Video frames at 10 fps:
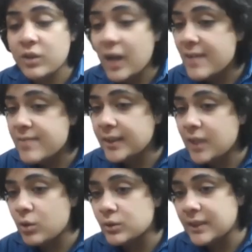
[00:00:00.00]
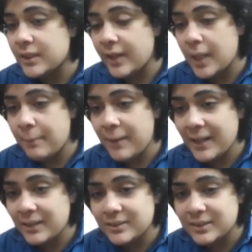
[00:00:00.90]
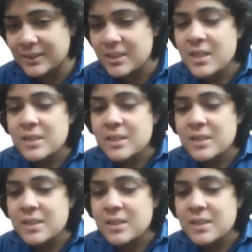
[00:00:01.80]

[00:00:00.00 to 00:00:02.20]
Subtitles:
thriving towns and trade practices,